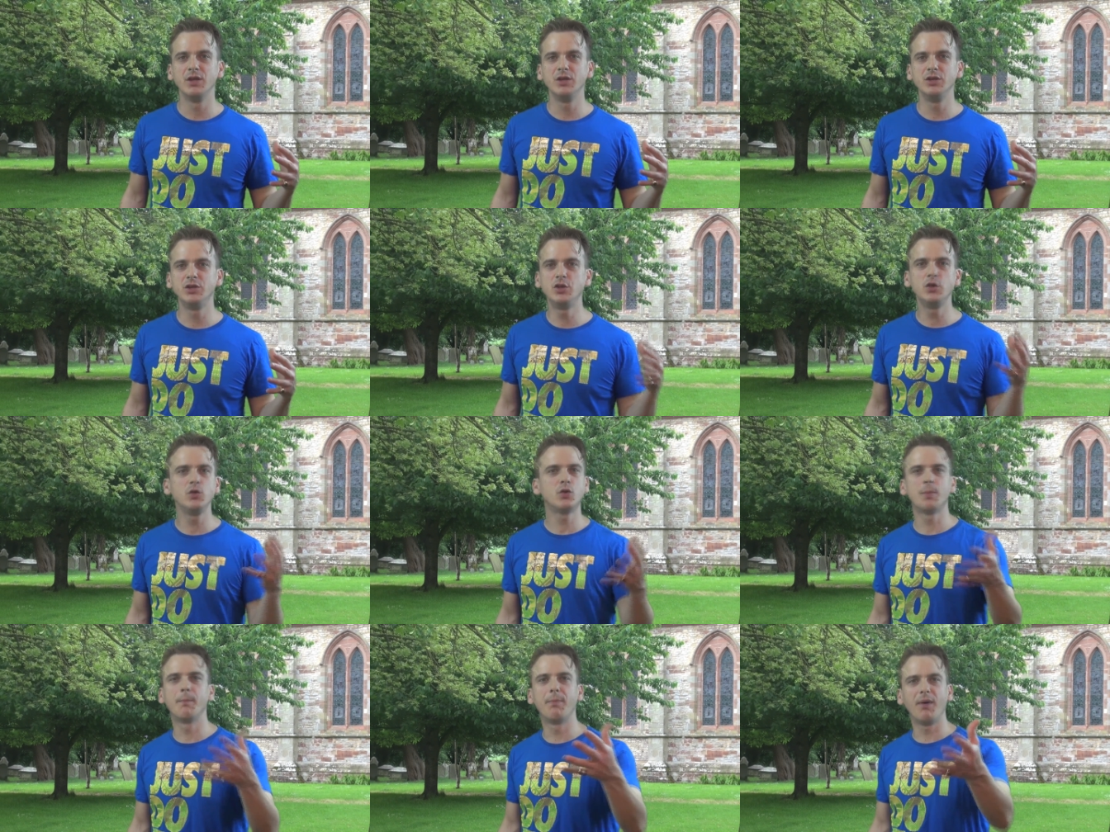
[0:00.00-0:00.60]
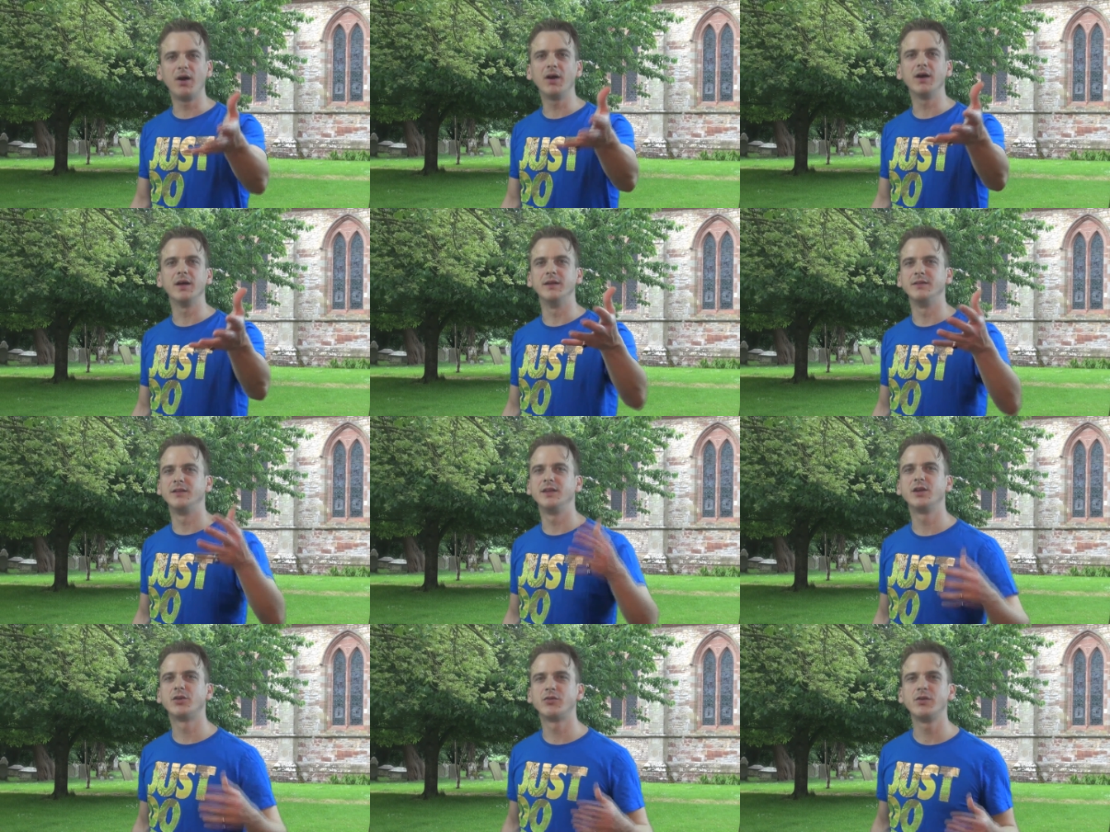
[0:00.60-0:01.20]
you can buy
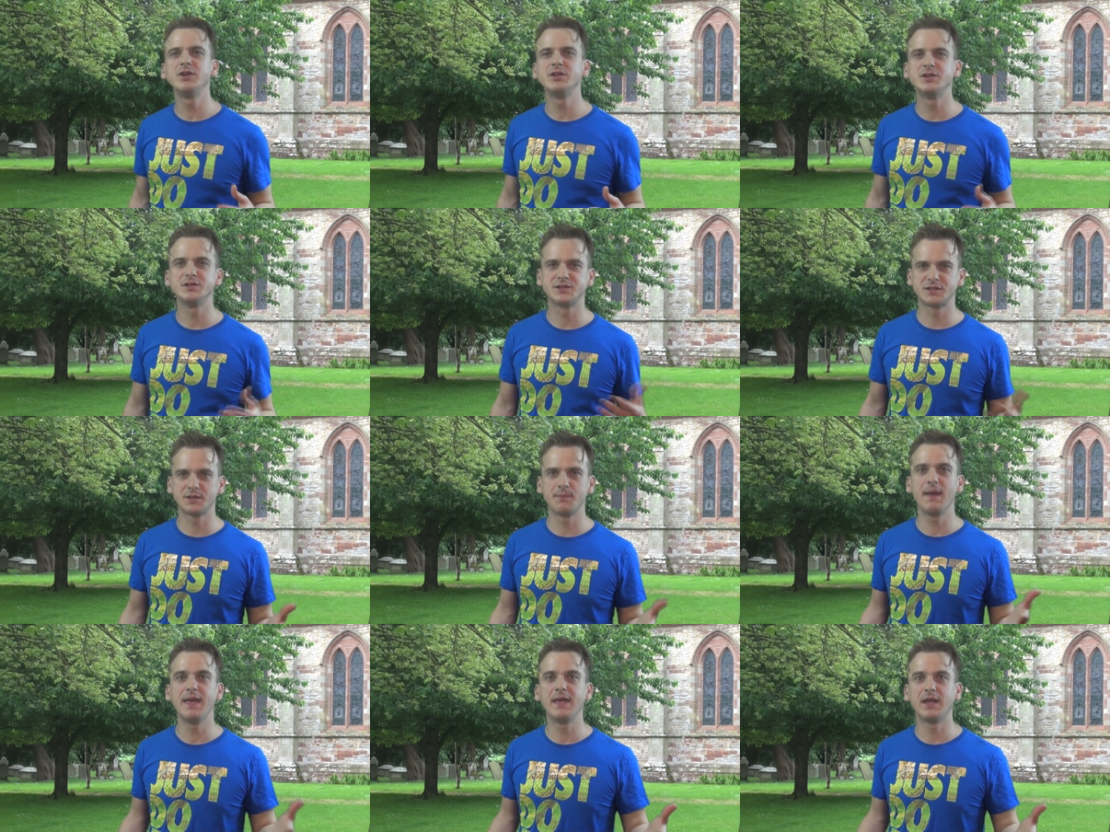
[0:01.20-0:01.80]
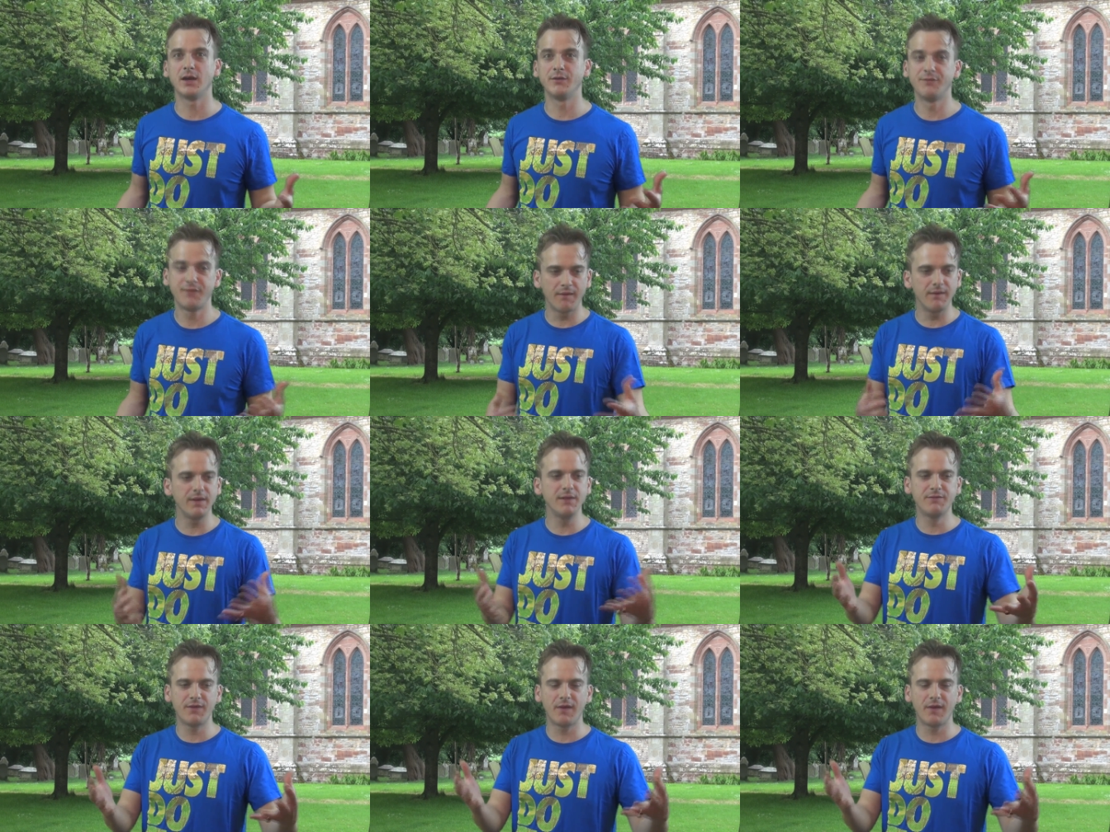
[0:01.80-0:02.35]
the ingredients to make a very,